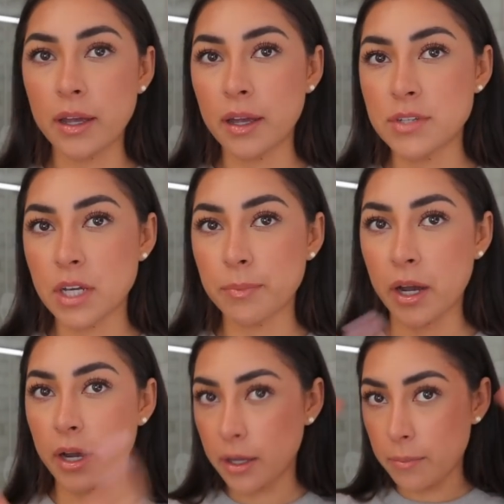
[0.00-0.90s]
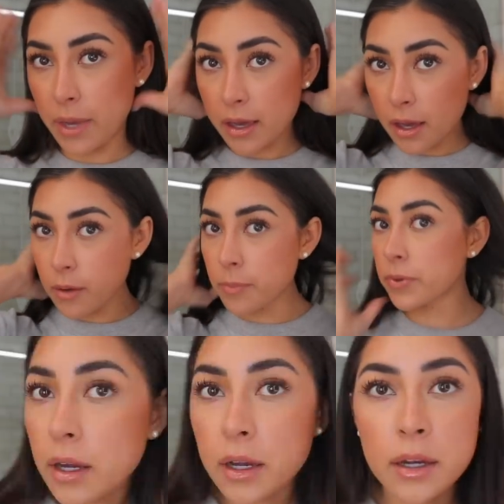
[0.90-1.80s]
I've done my makeup.
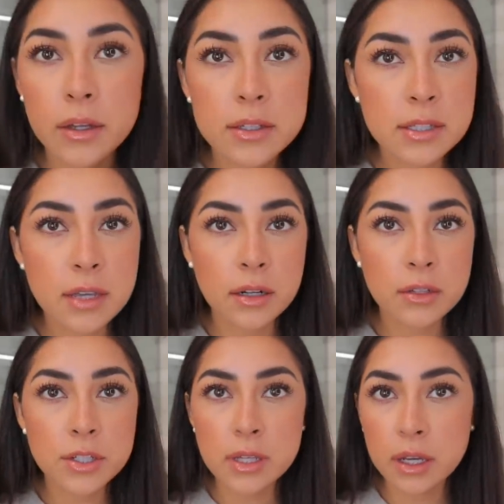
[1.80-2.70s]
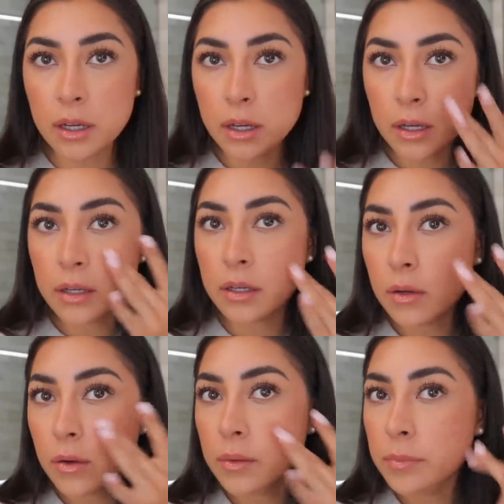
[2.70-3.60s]
Uh, this is kind of just like a,
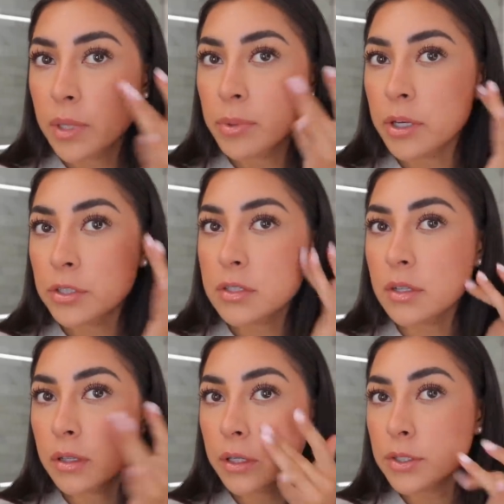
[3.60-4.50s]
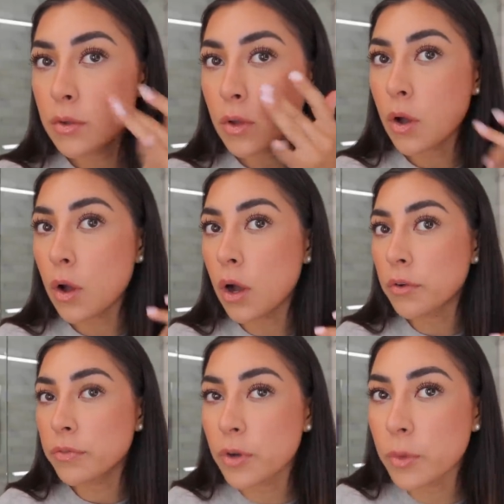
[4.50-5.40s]
oh, my blush is a little
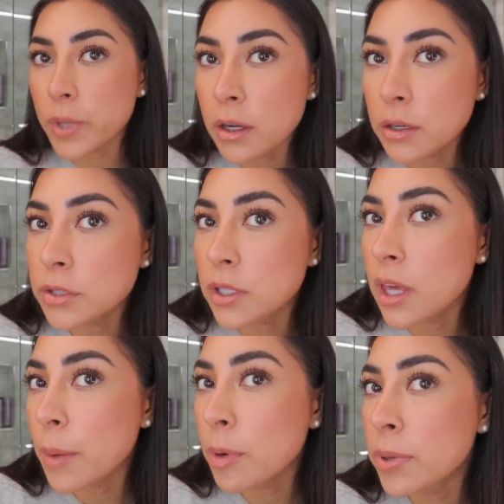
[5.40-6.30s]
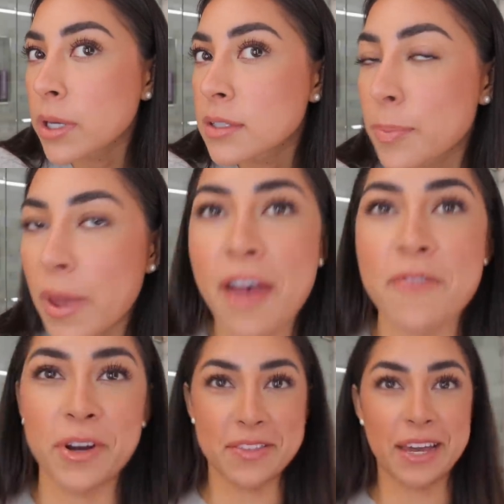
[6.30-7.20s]
off. Oh my gosh, the camera picks up
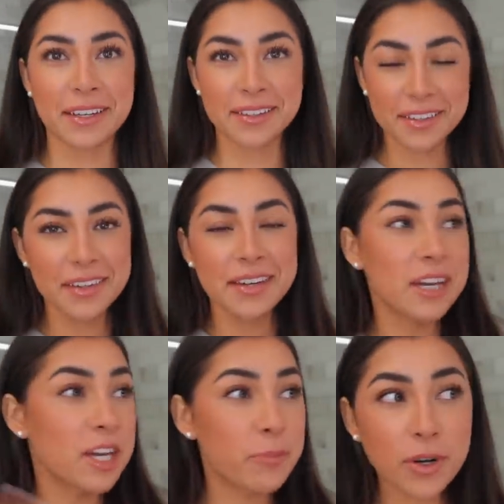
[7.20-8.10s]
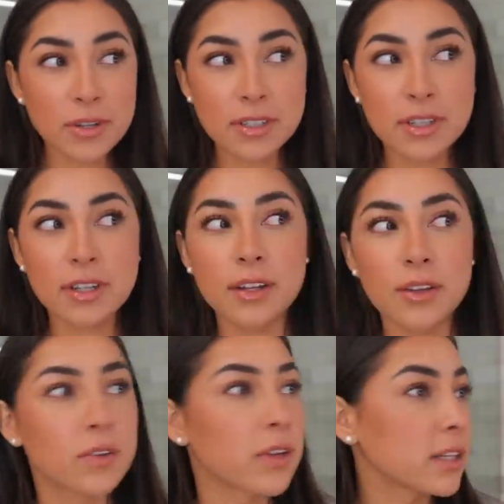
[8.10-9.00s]
everything. In person, it didn't
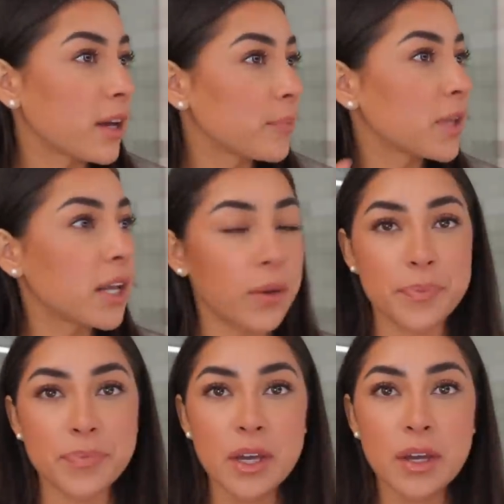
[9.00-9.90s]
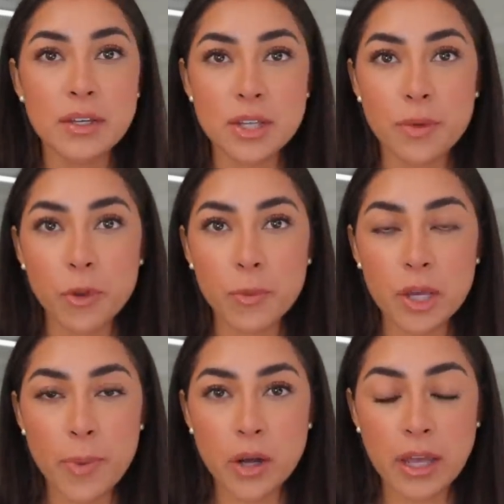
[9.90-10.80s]
look like that. Anyway, so I'm filming
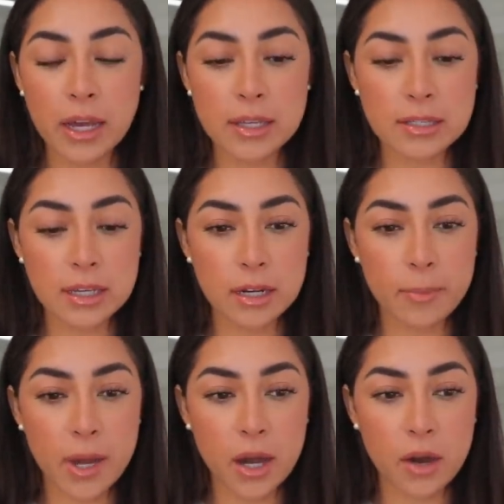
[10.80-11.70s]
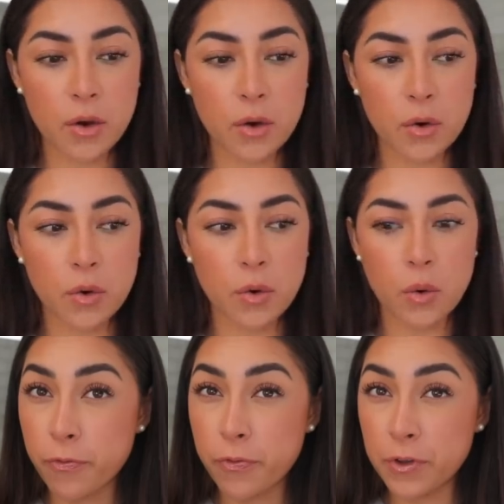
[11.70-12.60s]
a podcast in
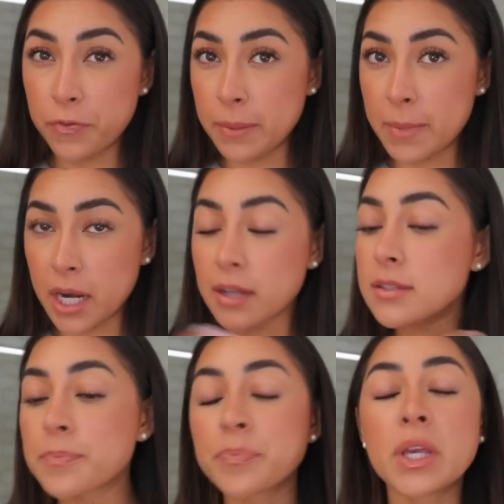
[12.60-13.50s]
about 50 minutes.